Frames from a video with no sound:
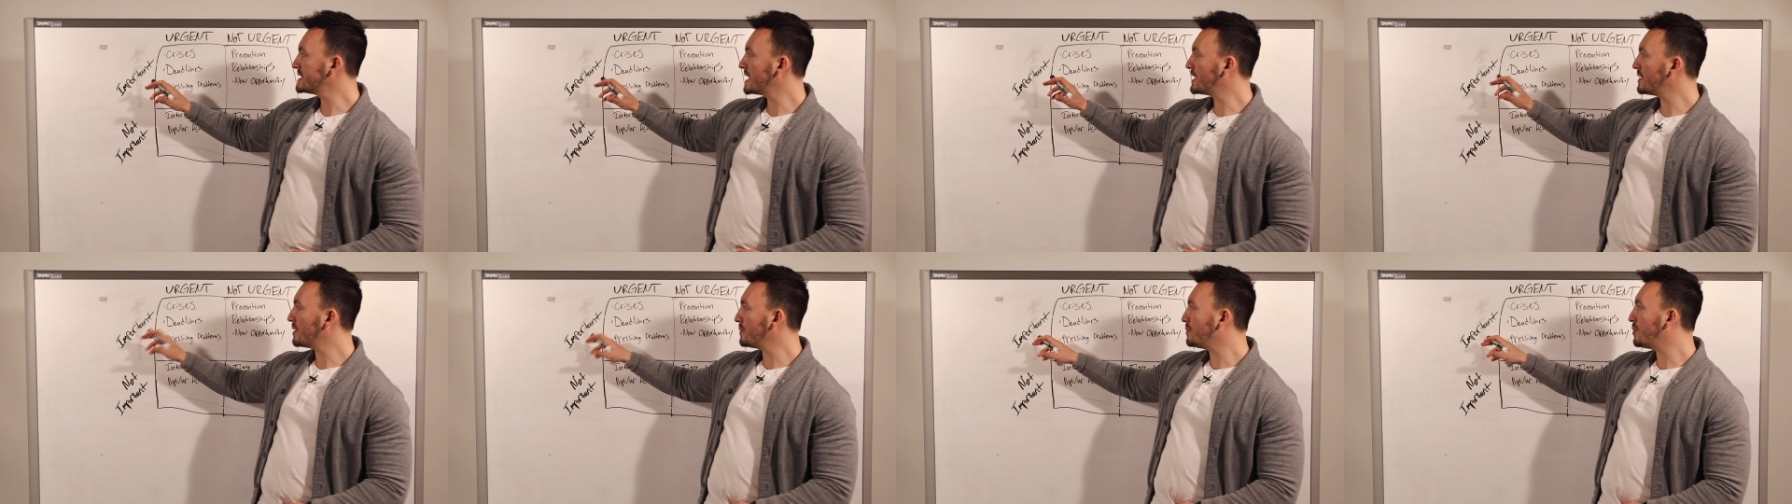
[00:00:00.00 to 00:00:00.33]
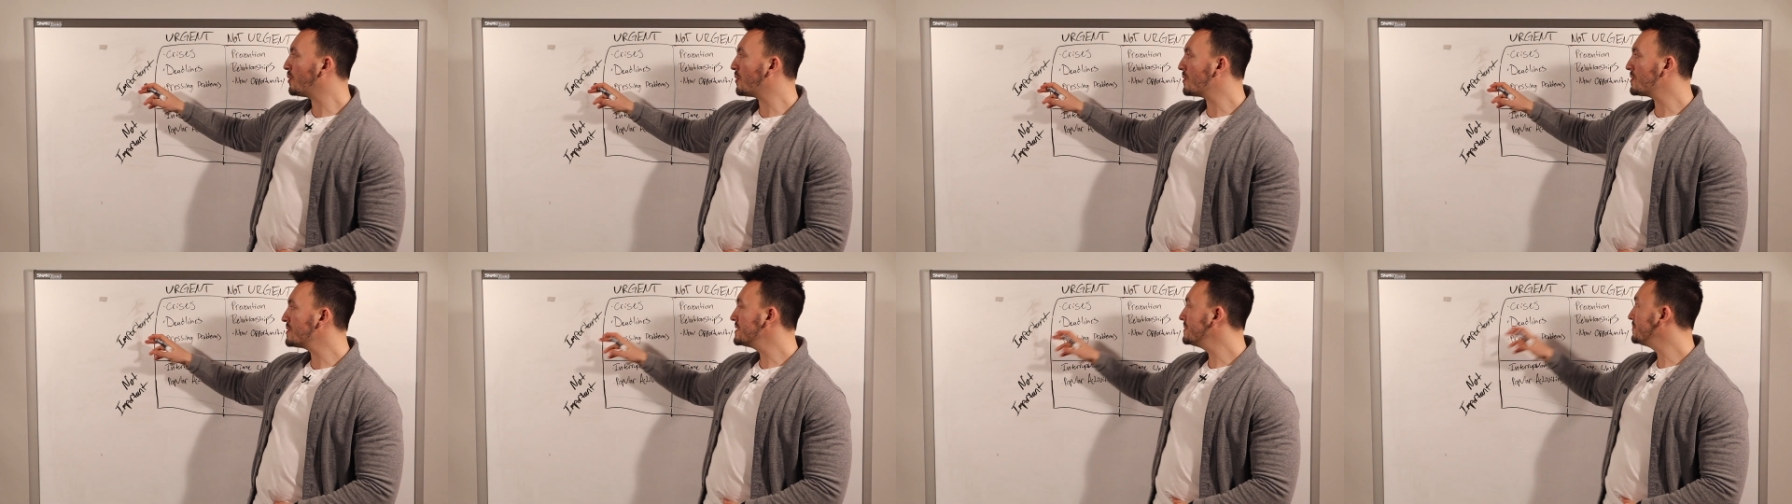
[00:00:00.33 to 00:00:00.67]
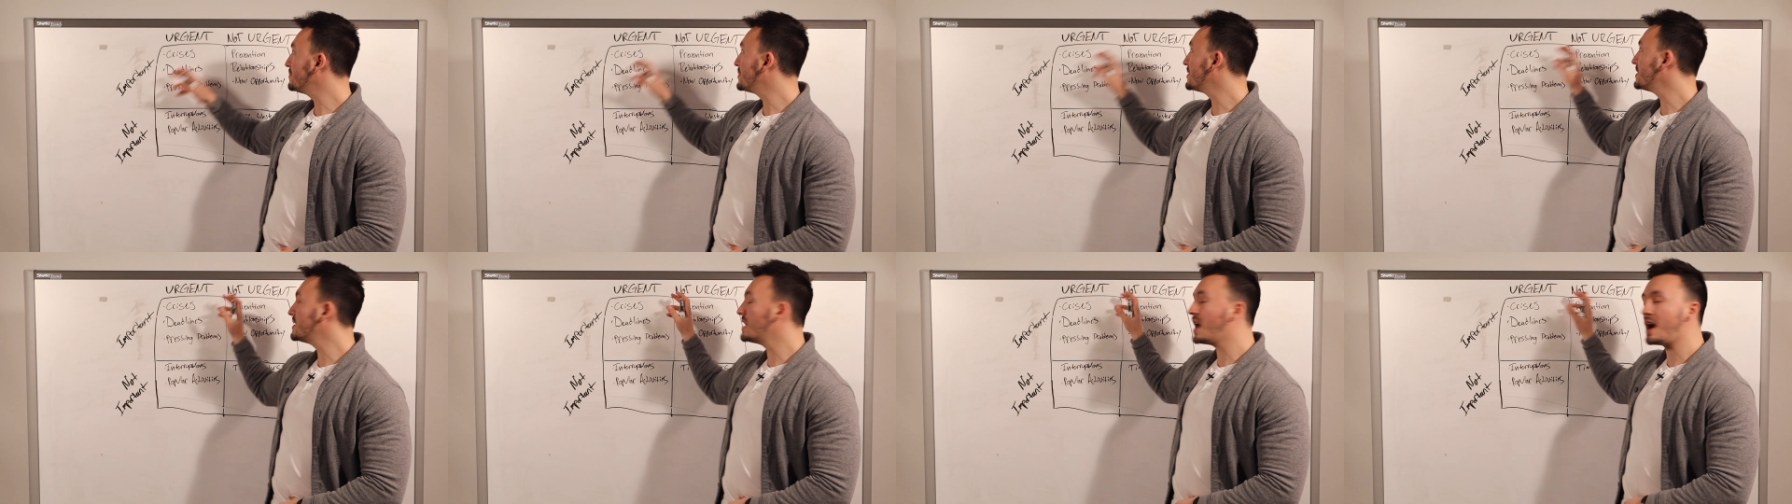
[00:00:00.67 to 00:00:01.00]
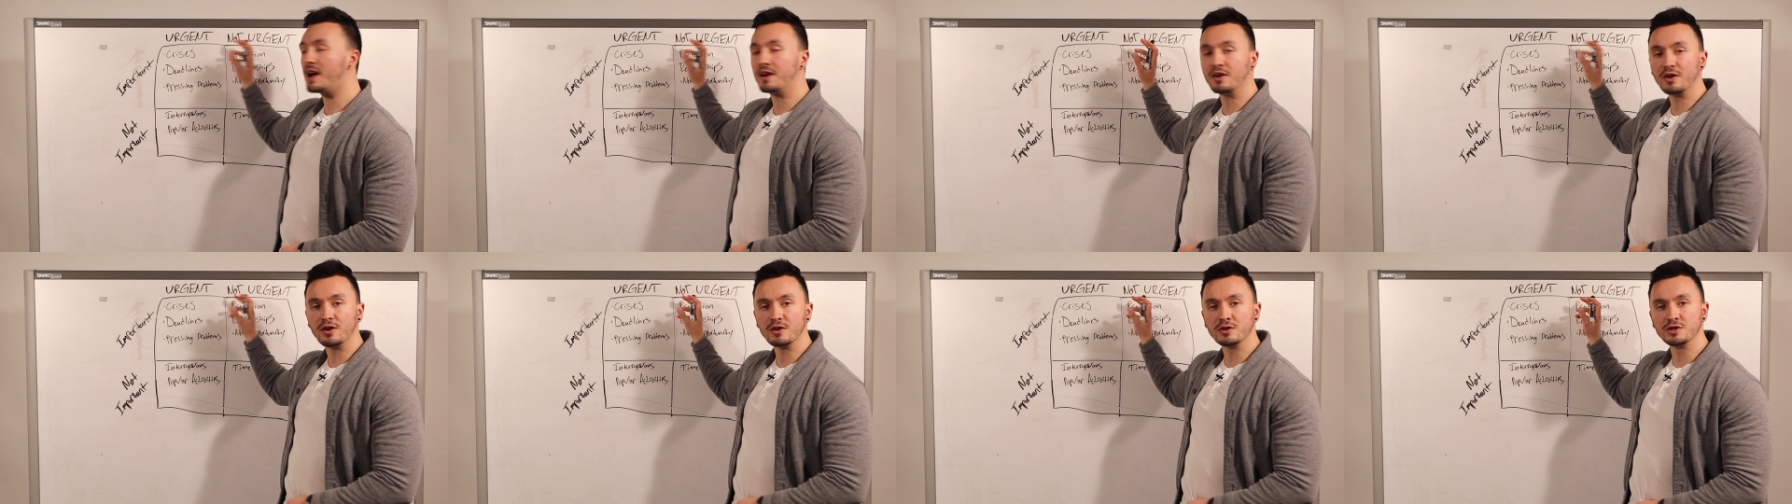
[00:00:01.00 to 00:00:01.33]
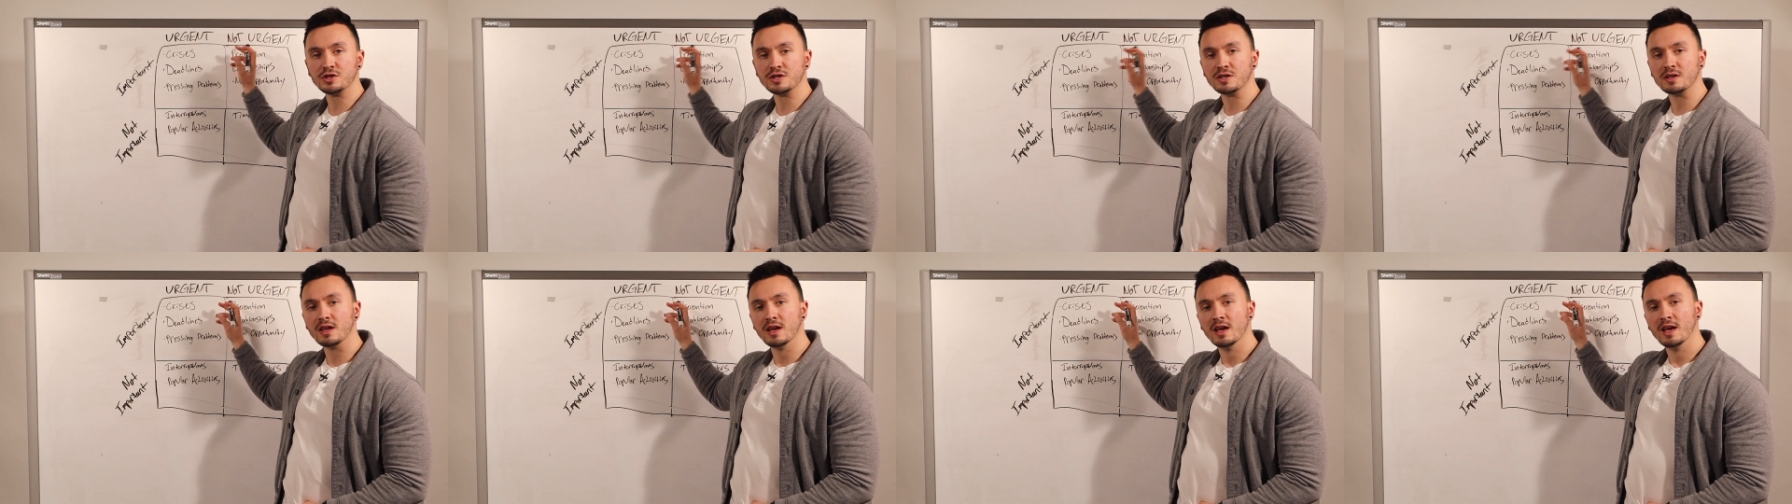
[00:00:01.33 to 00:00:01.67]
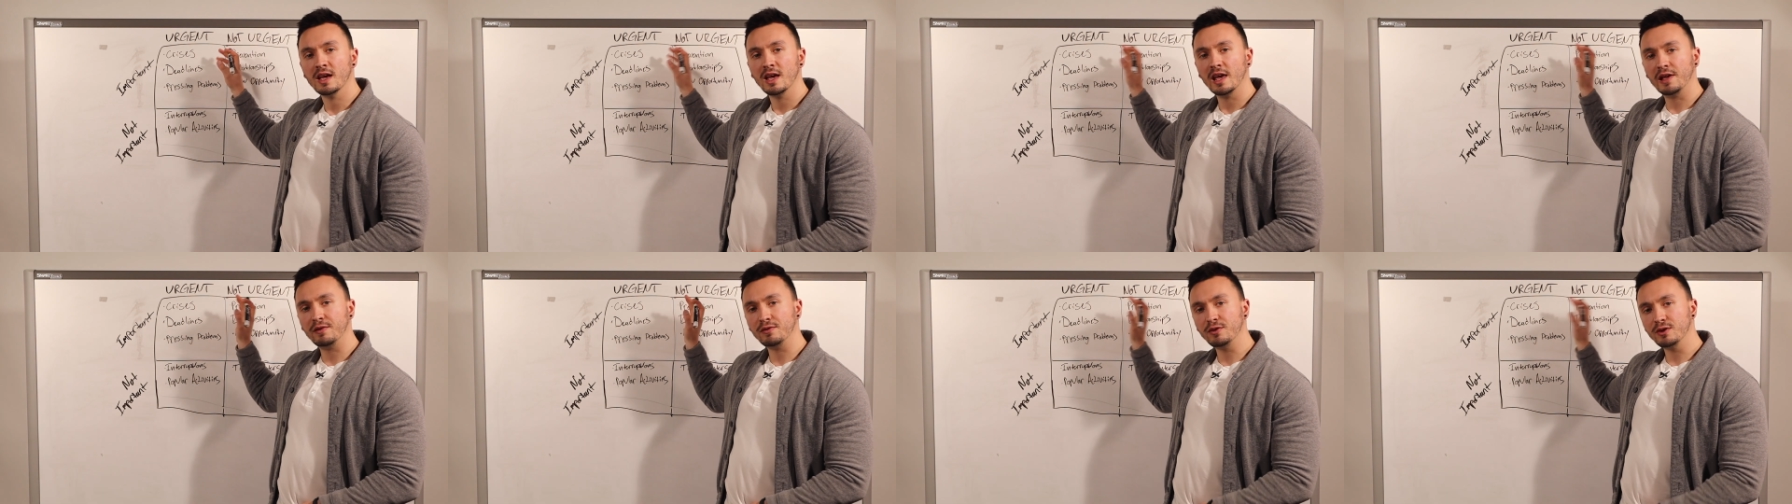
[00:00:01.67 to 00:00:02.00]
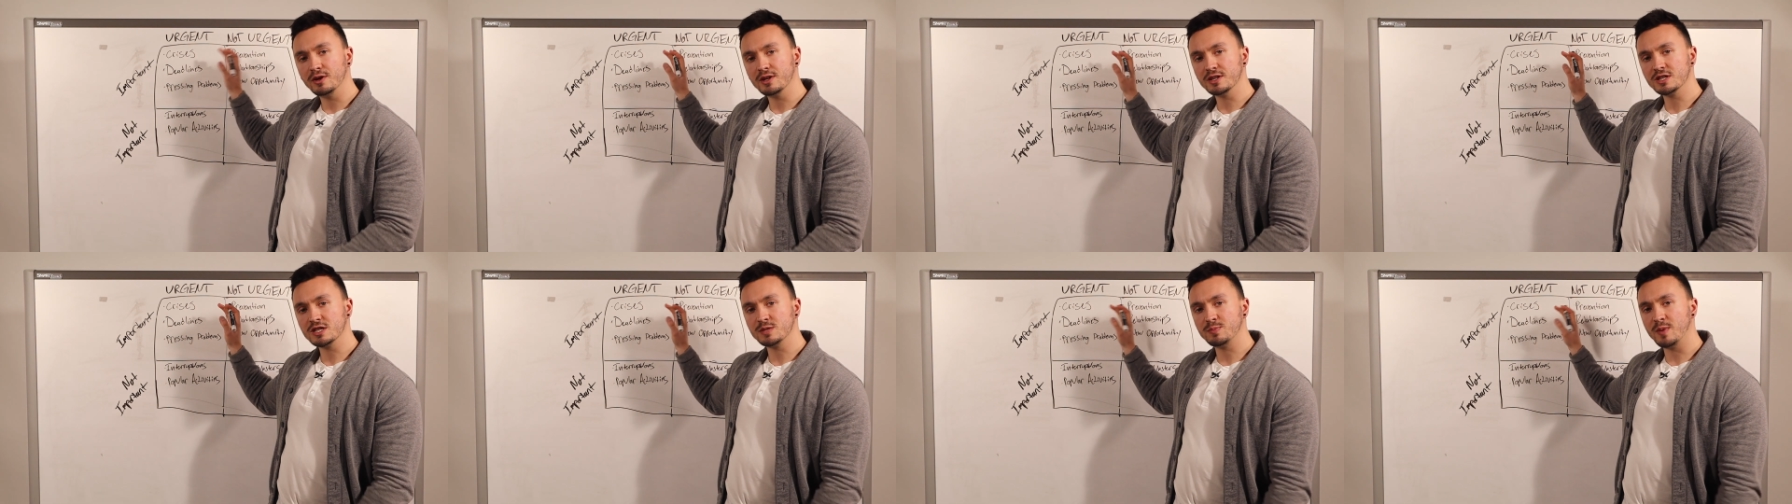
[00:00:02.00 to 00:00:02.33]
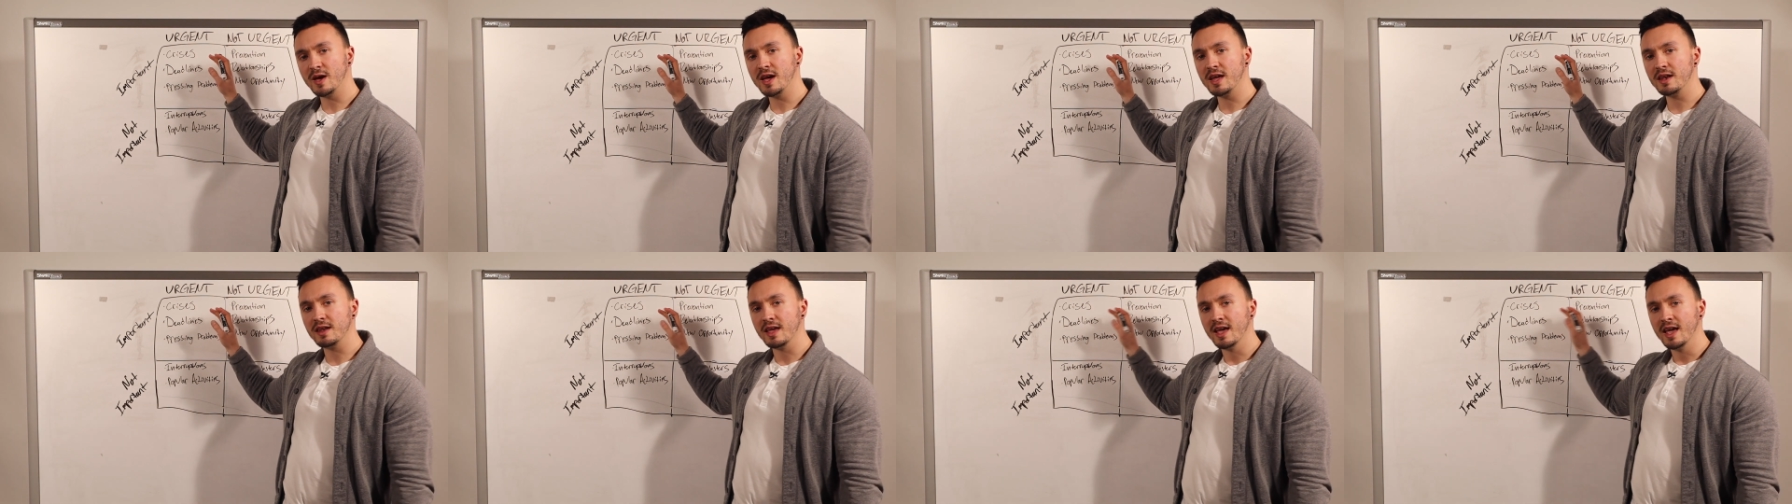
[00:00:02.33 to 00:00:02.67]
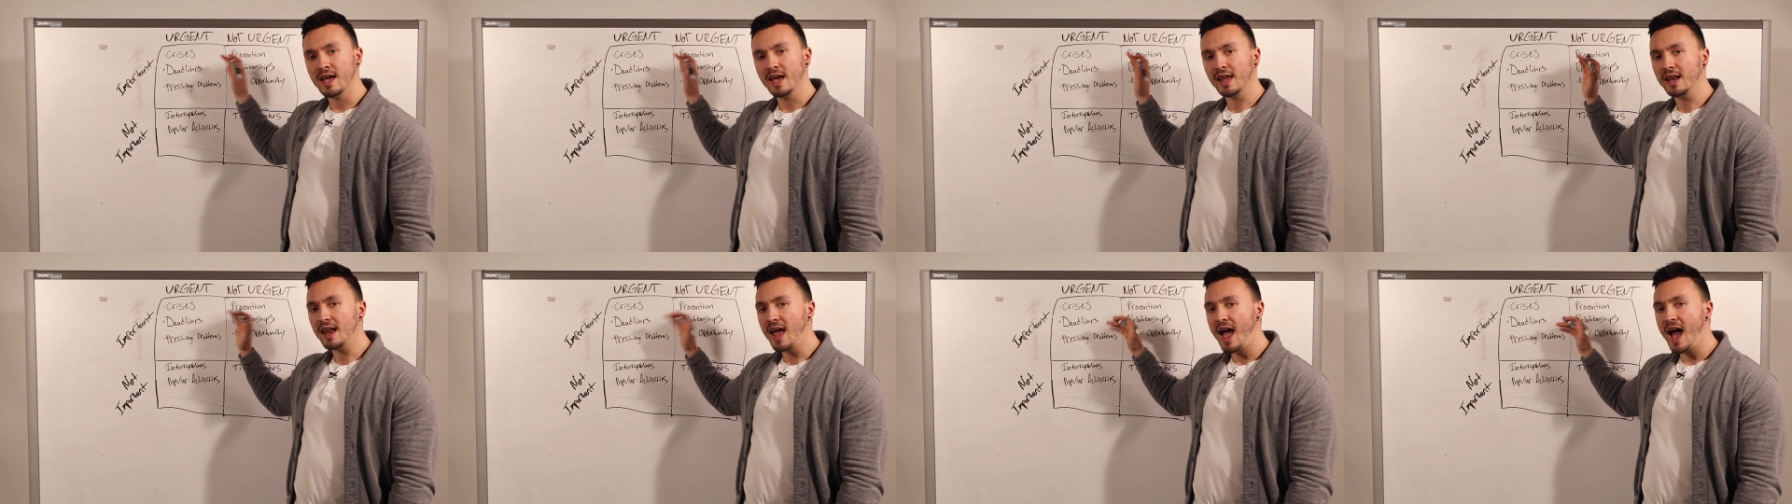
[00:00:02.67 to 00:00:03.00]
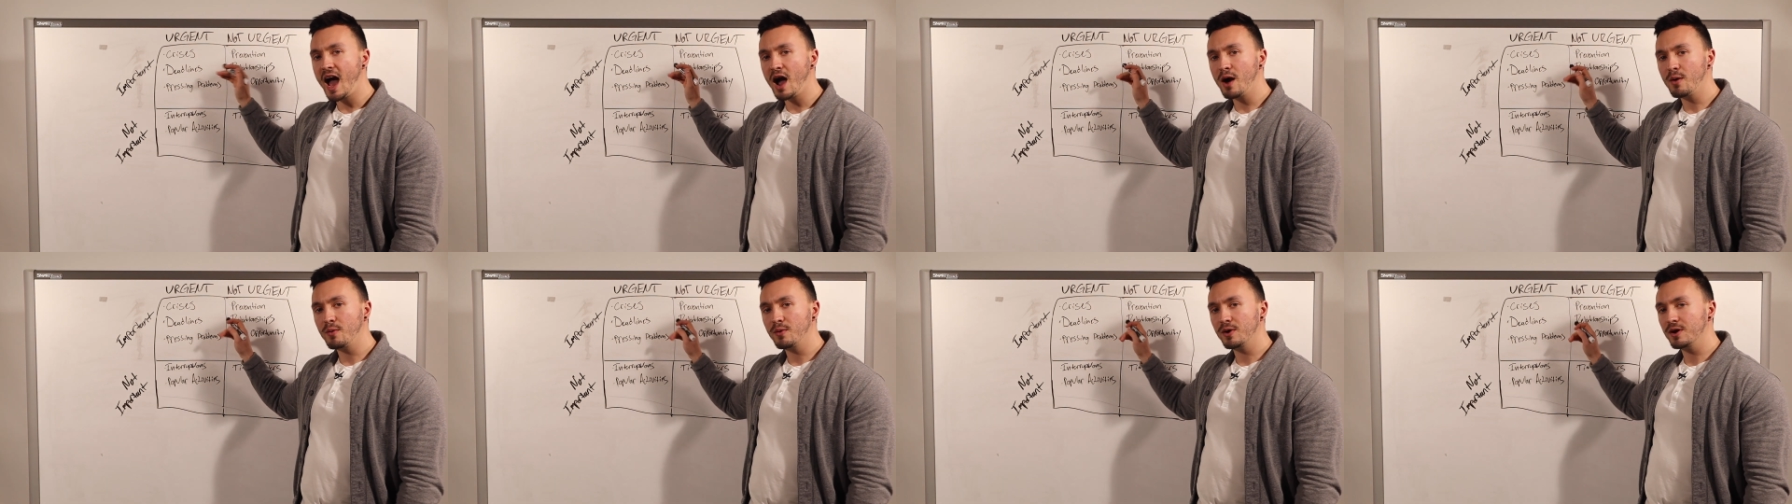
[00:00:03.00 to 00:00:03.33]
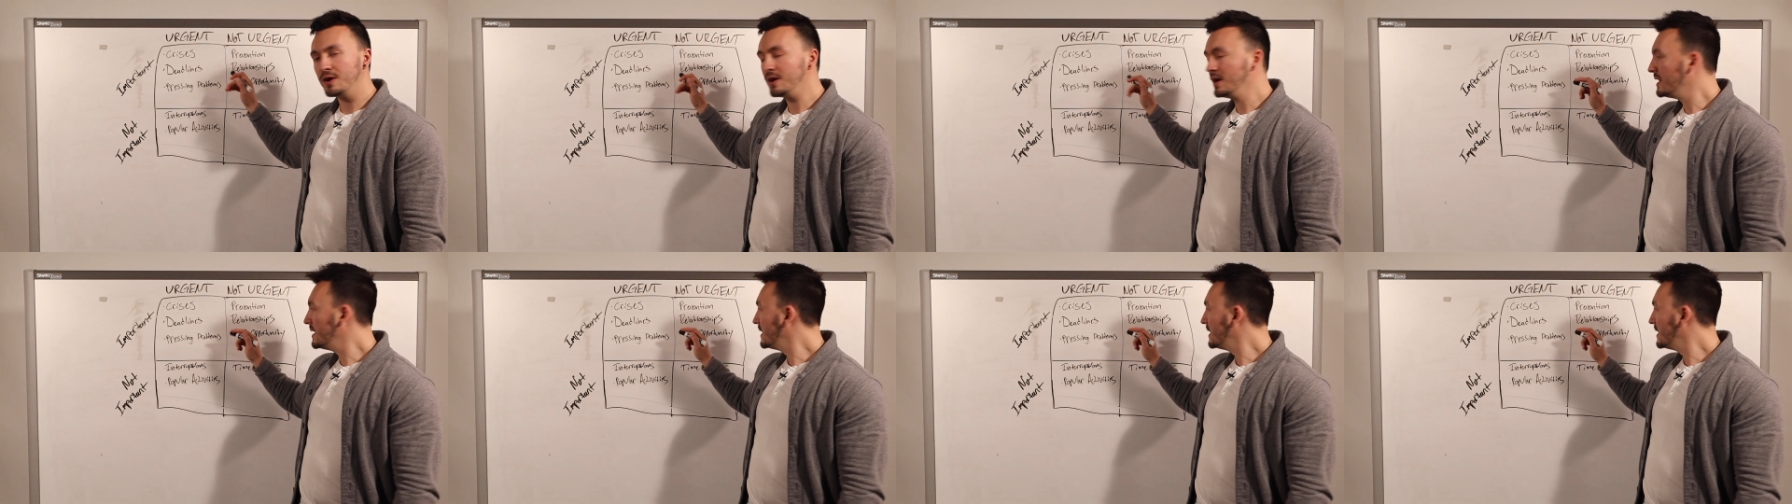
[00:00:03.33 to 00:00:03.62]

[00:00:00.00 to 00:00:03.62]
that are important but not urgent. If you can spend an hour